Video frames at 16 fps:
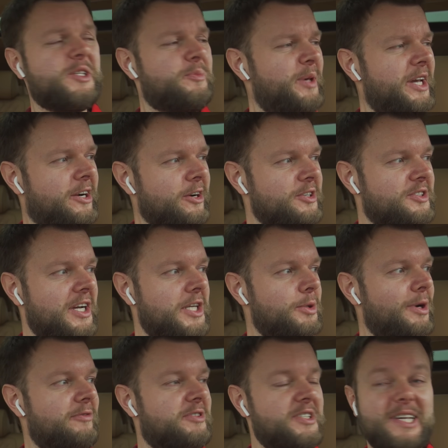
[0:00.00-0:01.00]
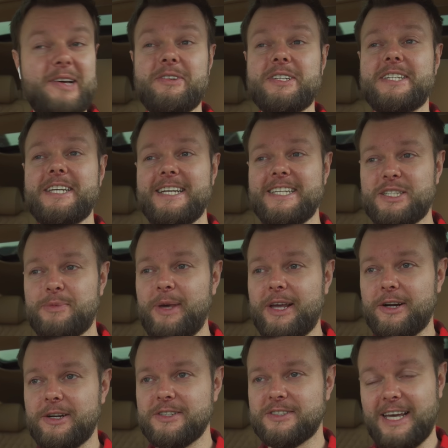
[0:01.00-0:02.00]
speakers and you have 17
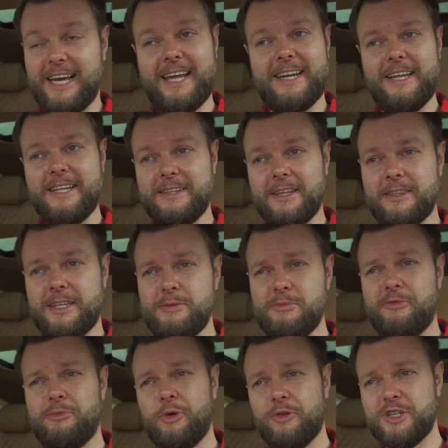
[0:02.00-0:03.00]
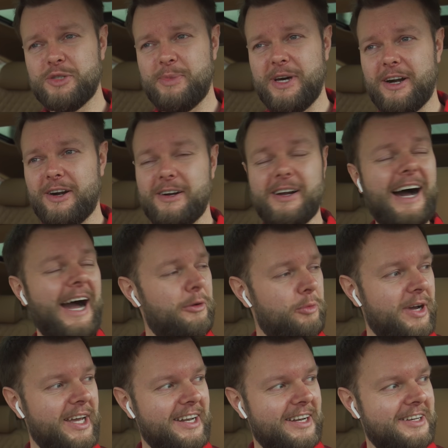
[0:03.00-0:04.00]
speakers, and in the theme of more is better, I
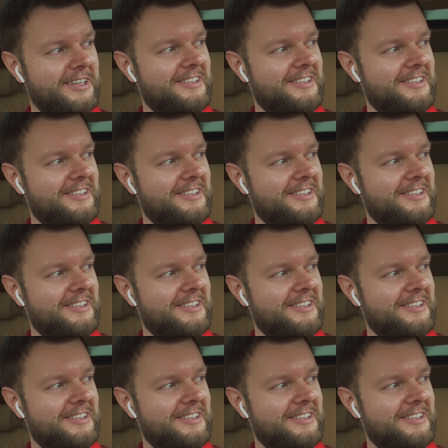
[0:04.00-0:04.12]
win.